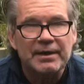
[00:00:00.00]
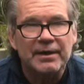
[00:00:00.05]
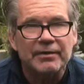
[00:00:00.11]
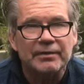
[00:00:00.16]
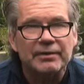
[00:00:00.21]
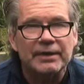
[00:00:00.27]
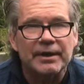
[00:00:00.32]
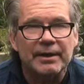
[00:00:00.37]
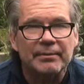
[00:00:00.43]
other
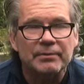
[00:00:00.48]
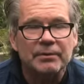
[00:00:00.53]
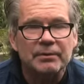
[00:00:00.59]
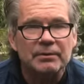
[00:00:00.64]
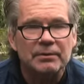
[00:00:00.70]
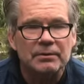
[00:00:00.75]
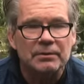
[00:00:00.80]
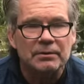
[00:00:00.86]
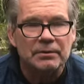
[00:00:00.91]

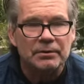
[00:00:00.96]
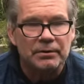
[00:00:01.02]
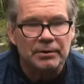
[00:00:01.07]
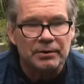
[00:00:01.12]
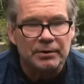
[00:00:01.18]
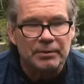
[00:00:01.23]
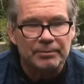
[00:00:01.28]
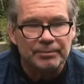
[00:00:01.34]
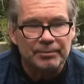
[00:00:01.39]
chemical
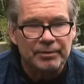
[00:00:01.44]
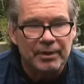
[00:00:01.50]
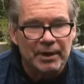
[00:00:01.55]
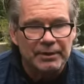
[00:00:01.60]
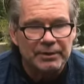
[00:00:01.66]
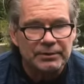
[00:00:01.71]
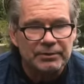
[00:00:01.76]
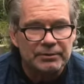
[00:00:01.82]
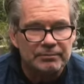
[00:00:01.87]
or
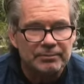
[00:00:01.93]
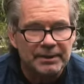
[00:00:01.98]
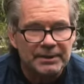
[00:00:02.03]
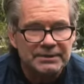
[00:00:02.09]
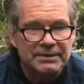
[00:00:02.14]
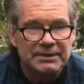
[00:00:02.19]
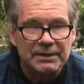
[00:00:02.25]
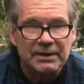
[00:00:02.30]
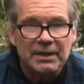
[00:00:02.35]
product you're
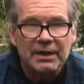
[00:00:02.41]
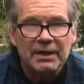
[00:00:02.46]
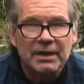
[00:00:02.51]
mixing.